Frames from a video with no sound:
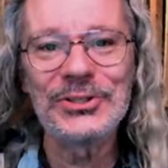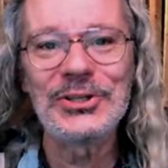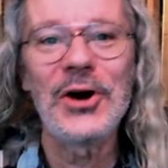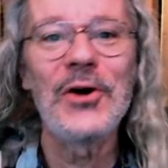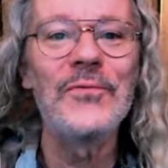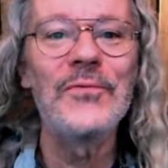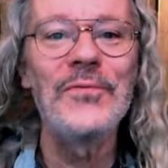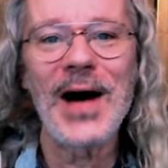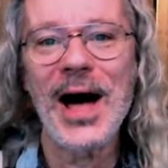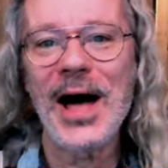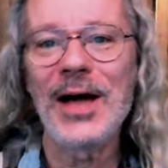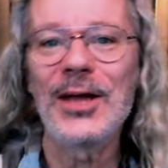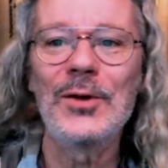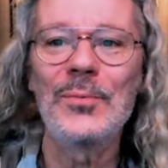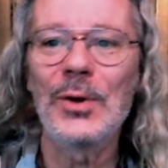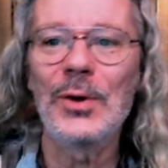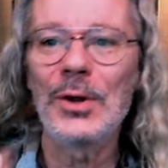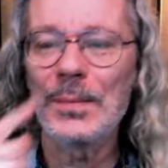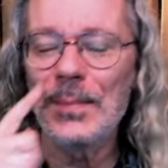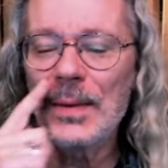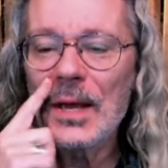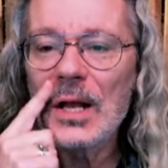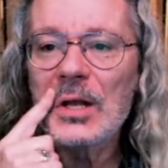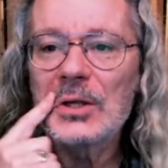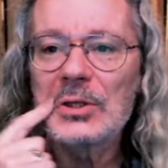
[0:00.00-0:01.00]
so
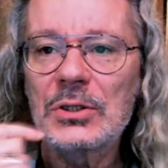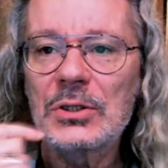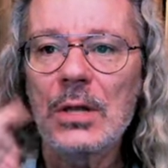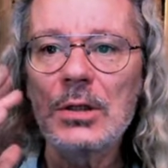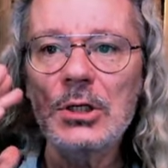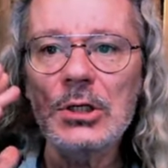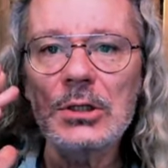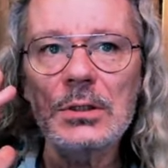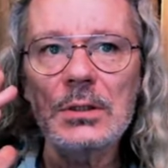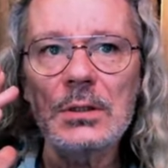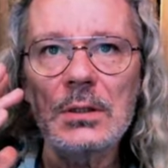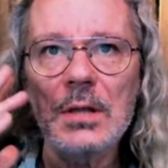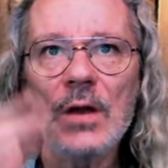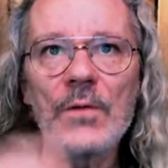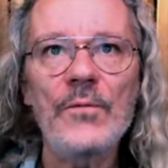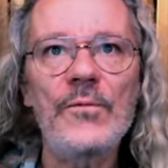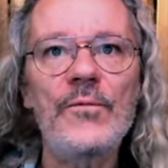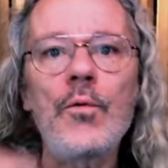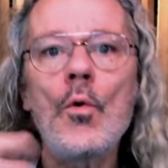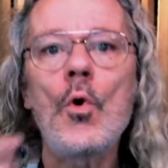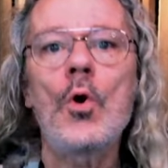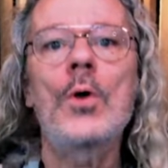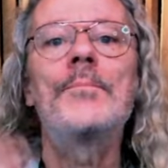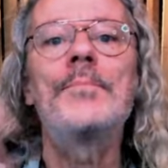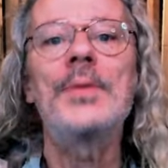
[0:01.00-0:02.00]
valuable to be to just
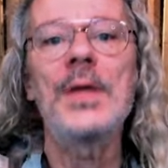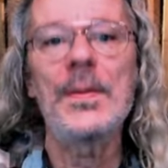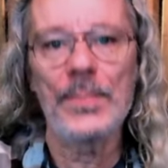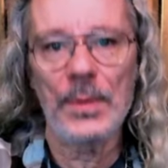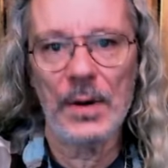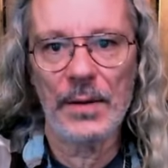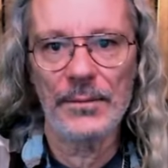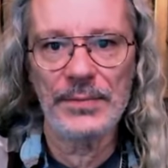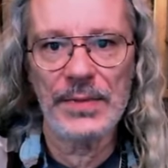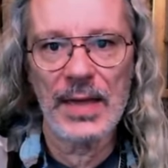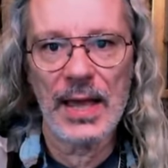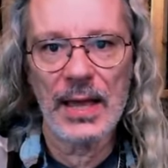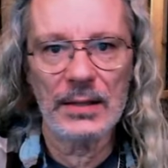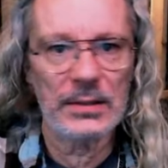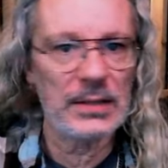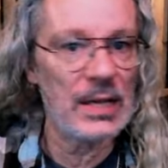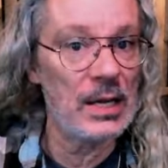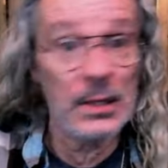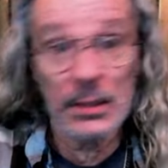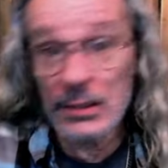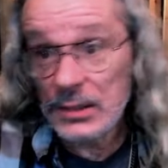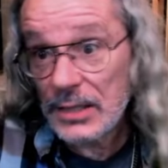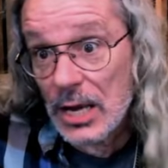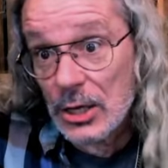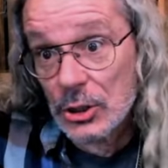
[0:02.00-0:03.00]
inform people of things
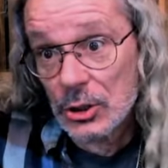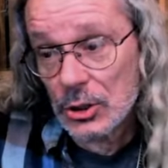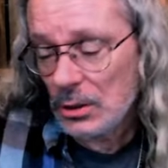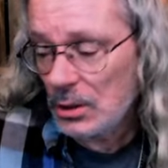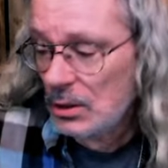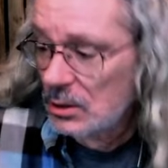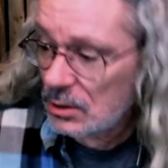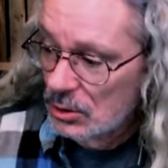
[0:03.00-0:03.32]
in a session.